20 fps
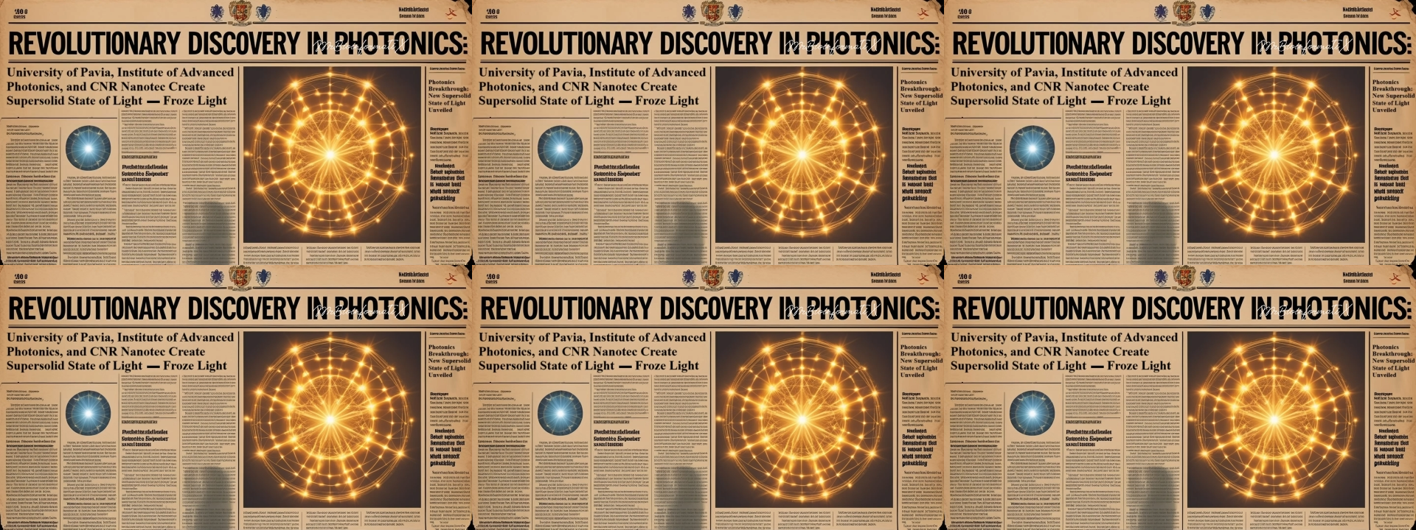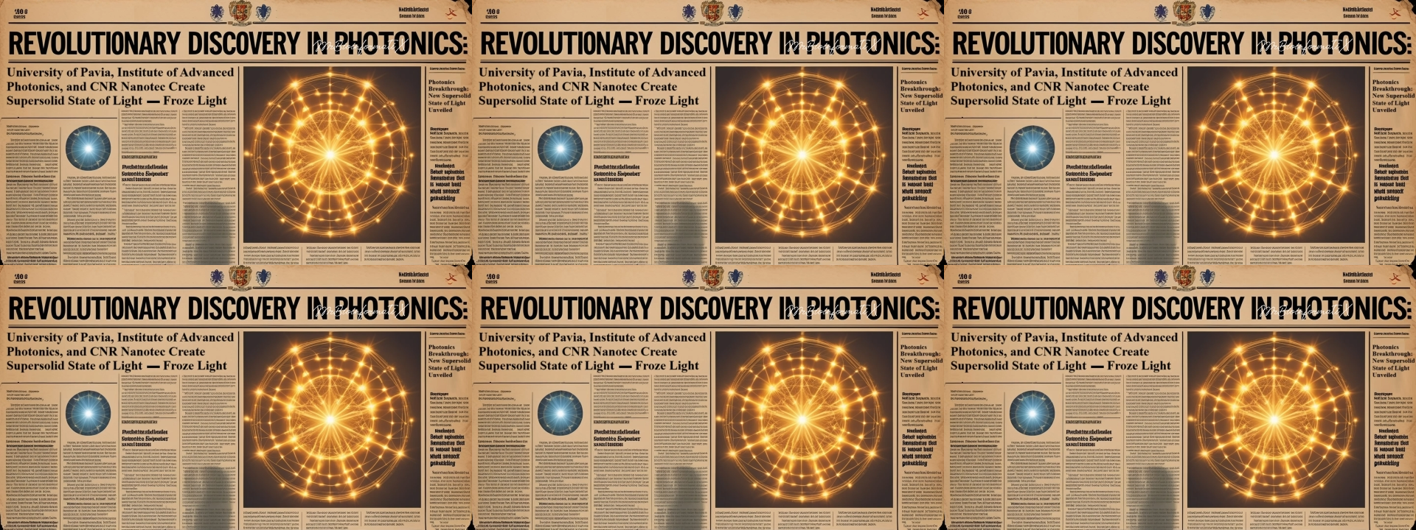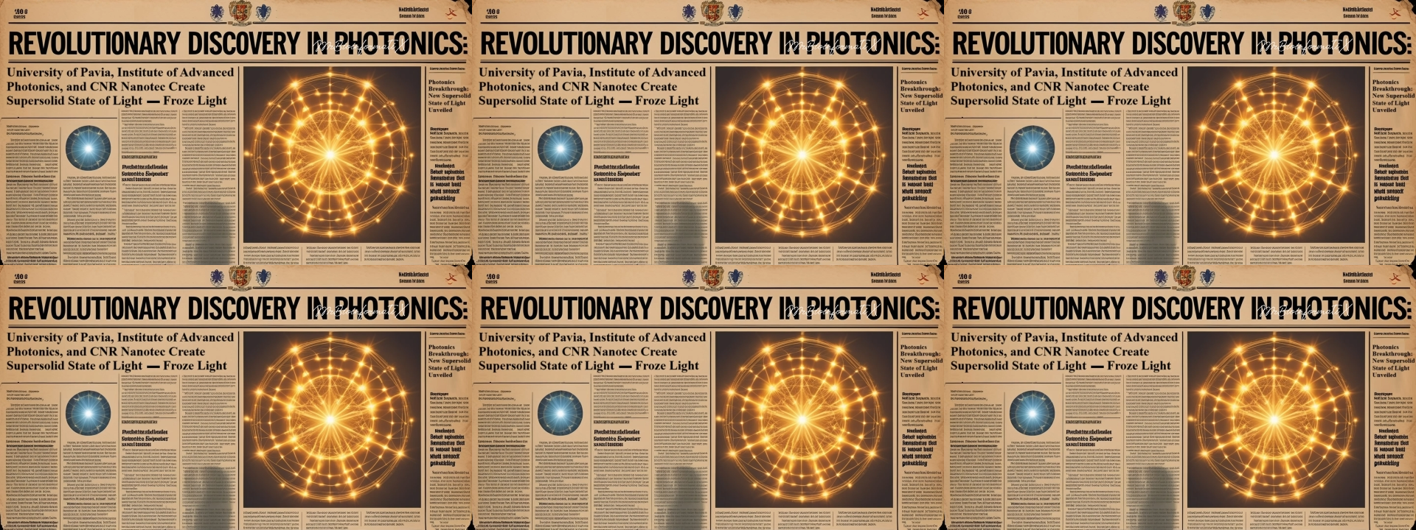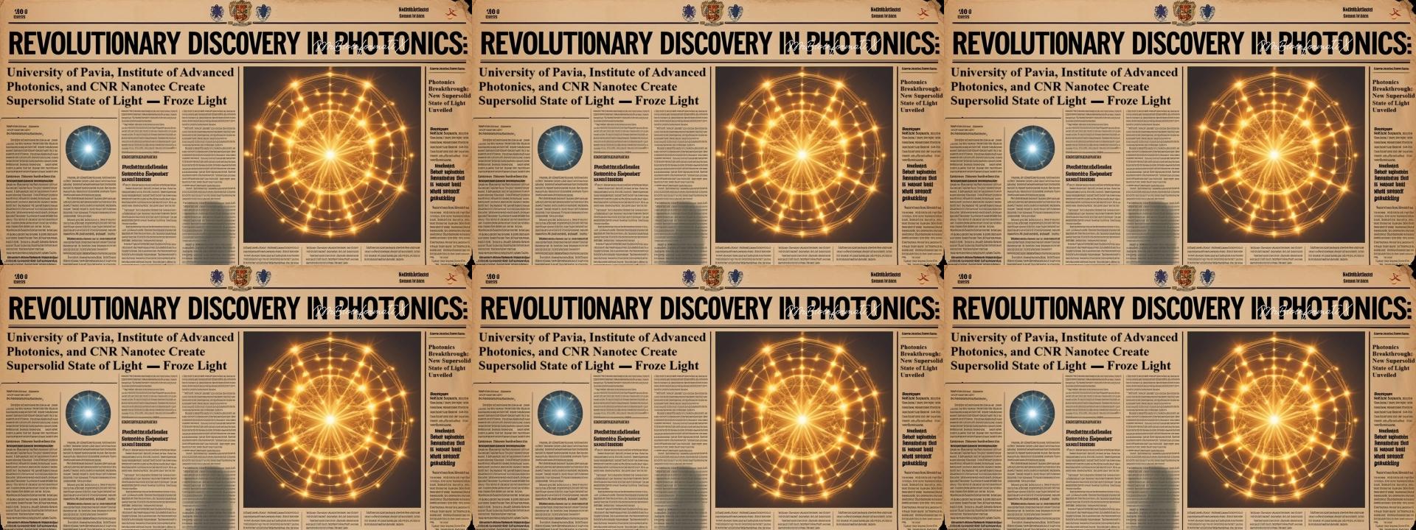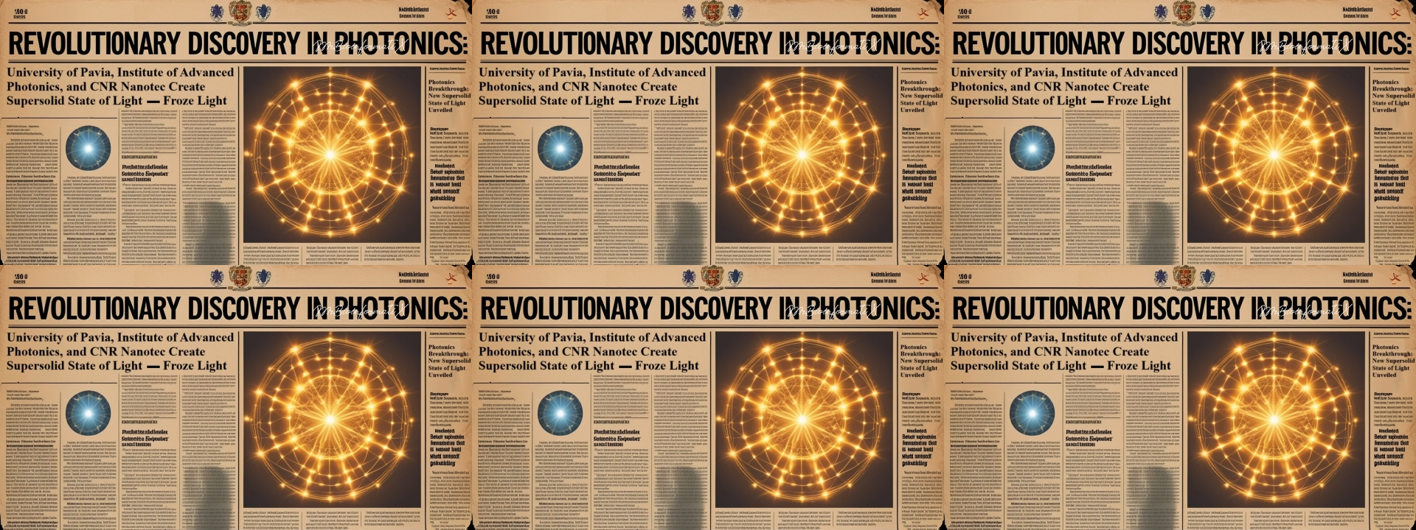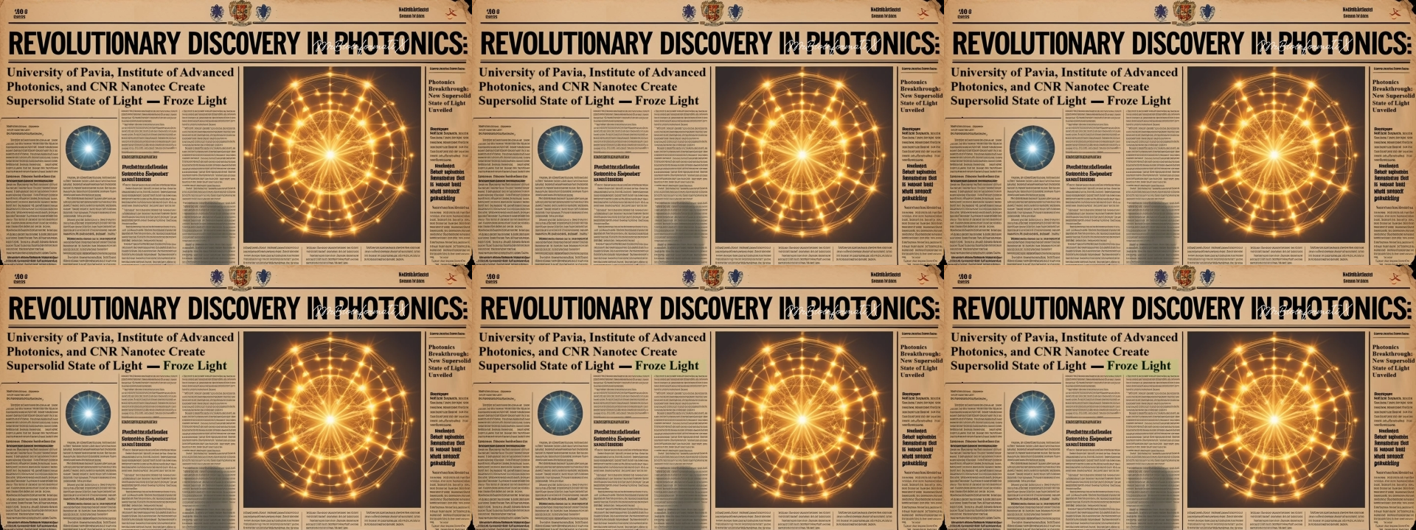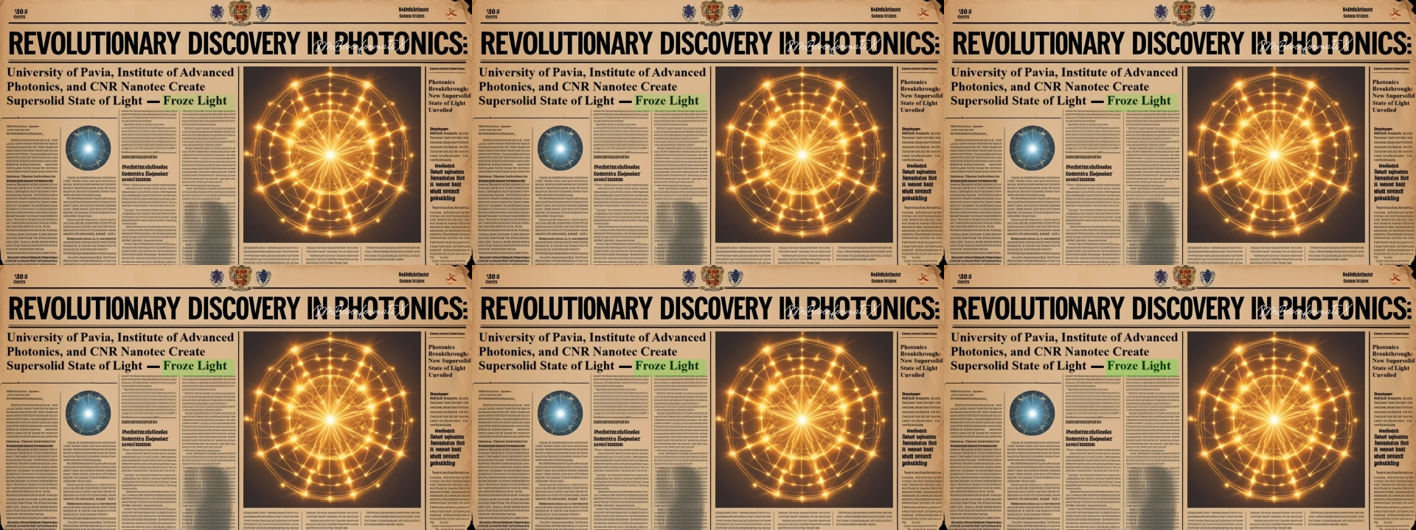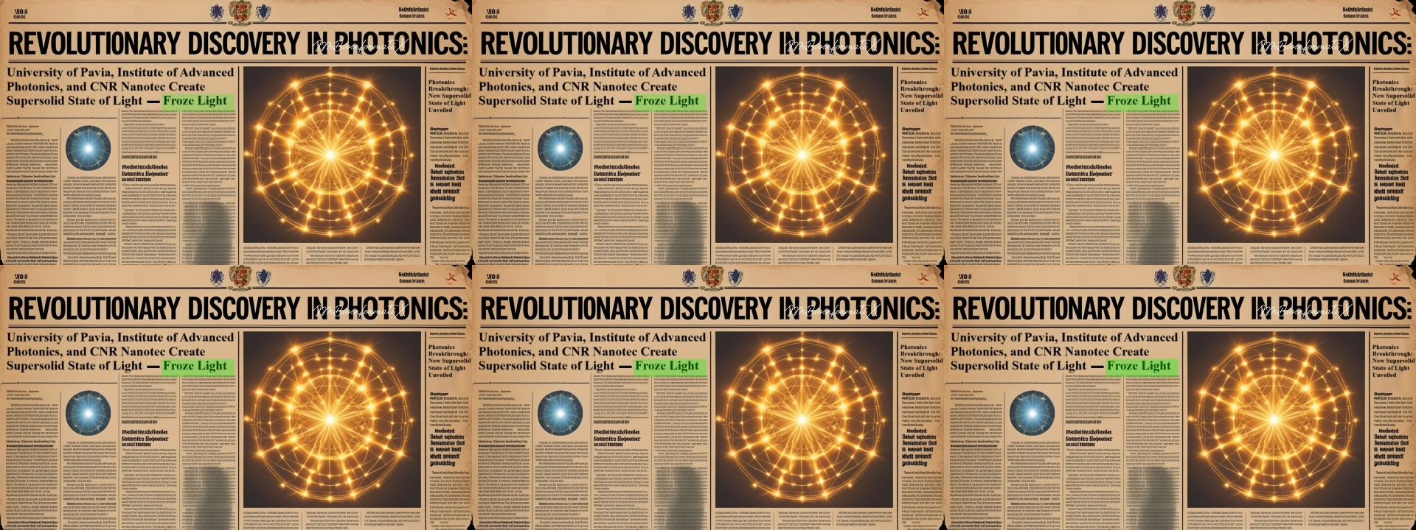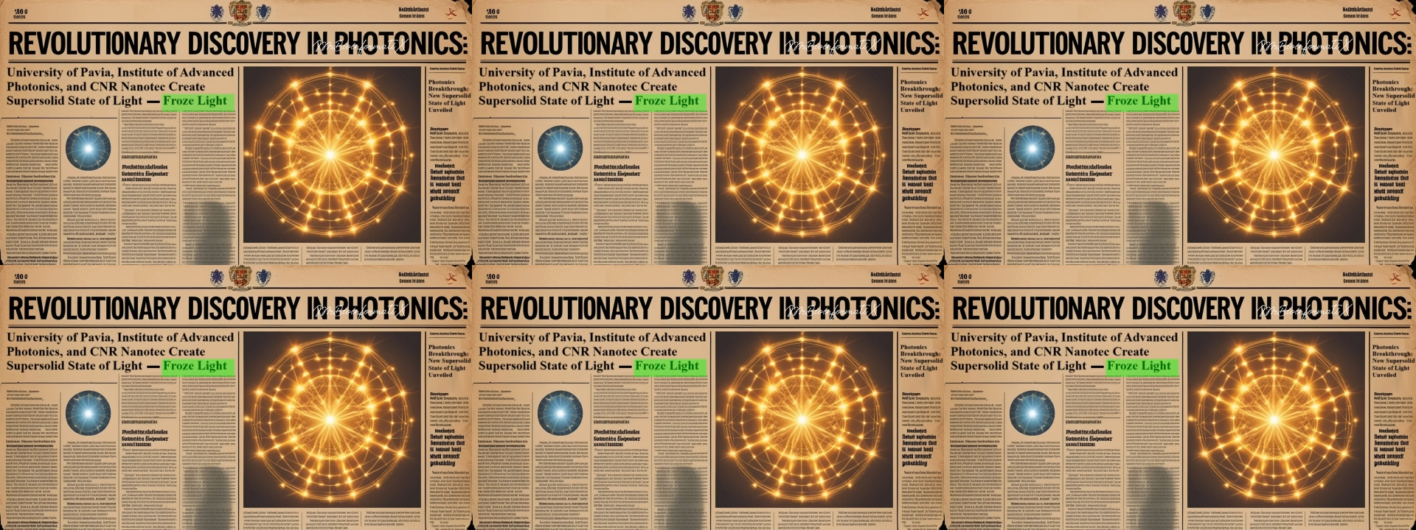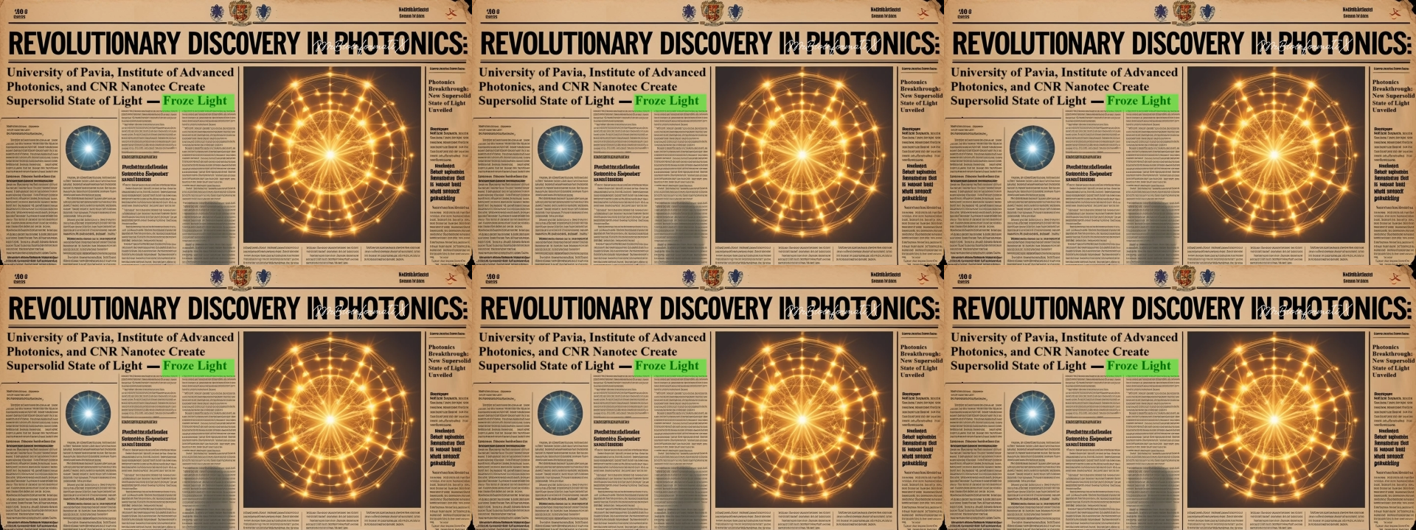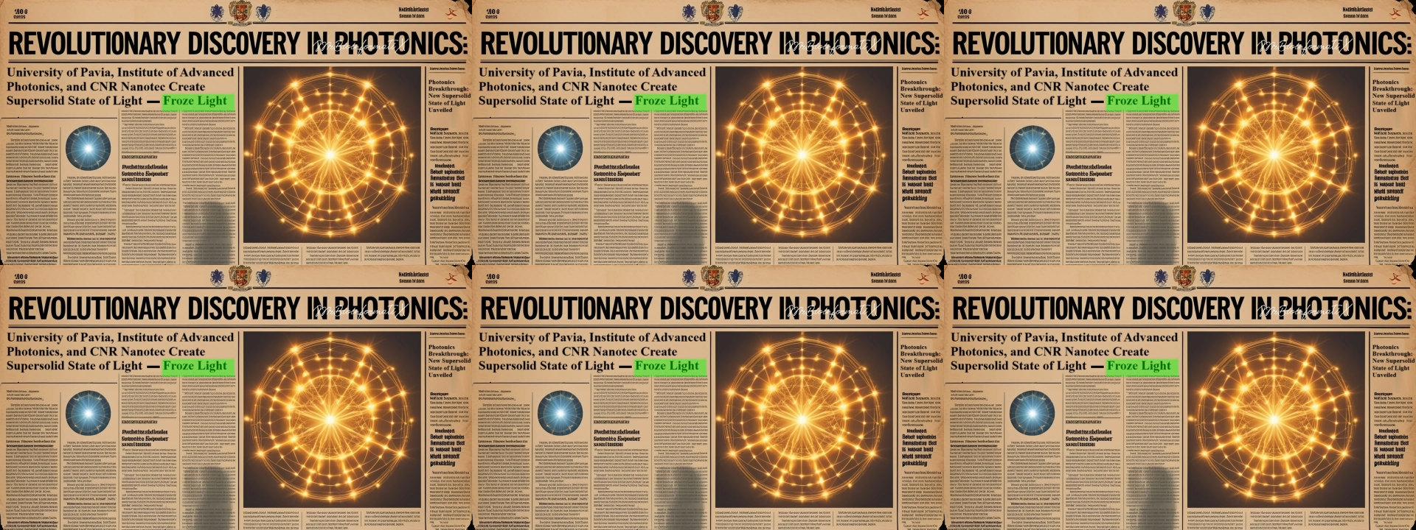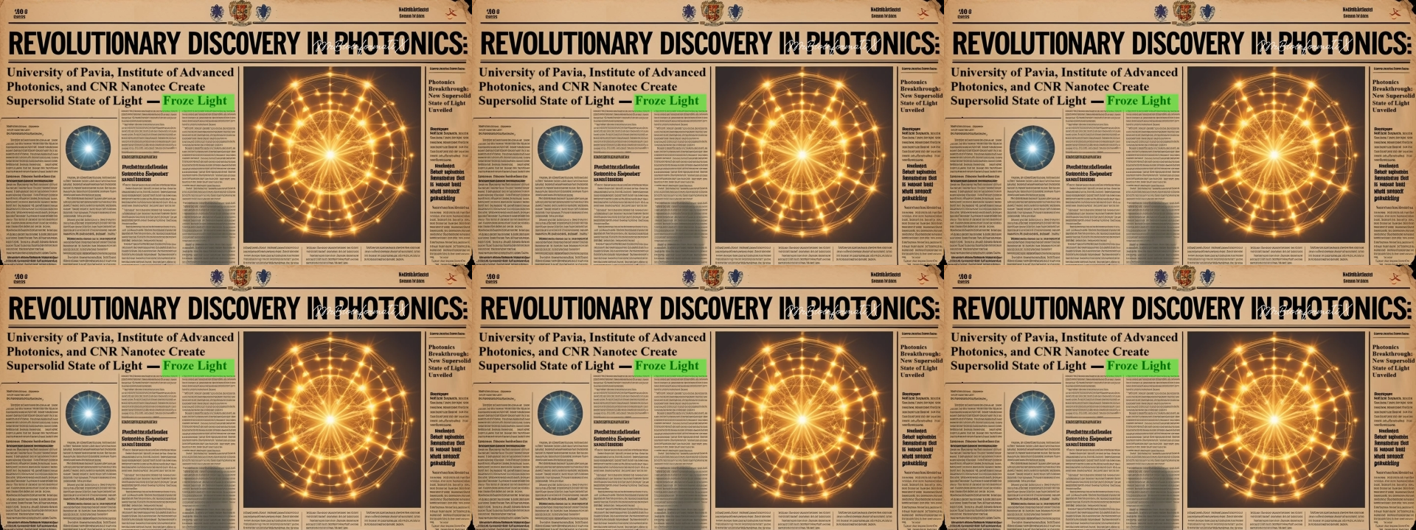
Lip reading: Nobody's mouth can be seen.